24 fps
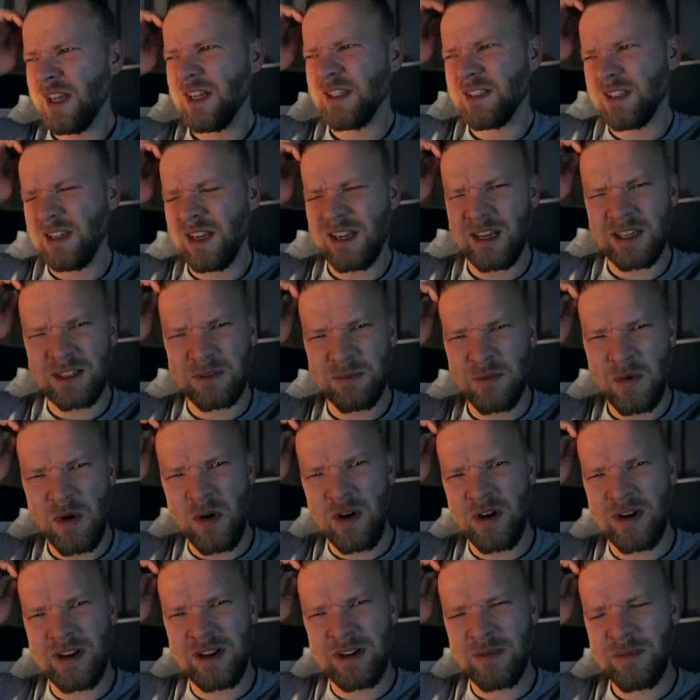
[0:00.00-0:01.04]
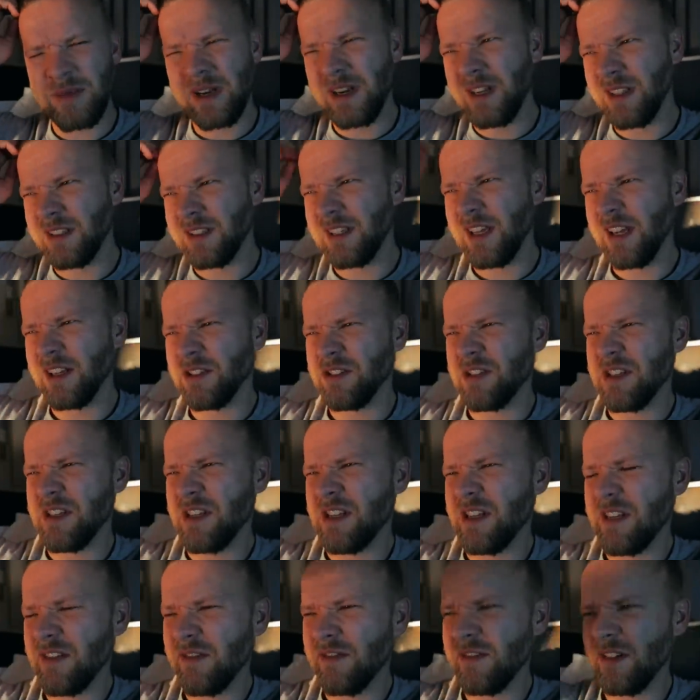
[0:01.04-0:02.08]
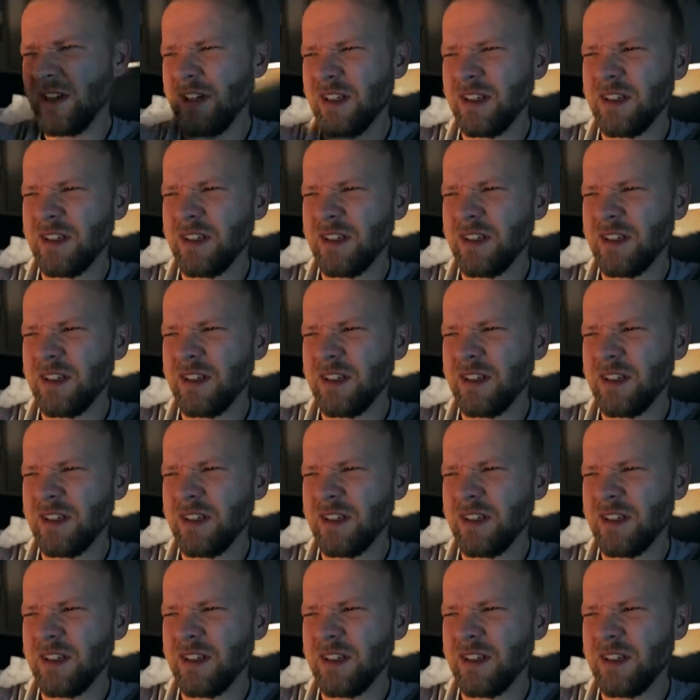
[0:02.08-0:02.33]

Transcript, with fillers: It's like it's morning, but it's actually evening.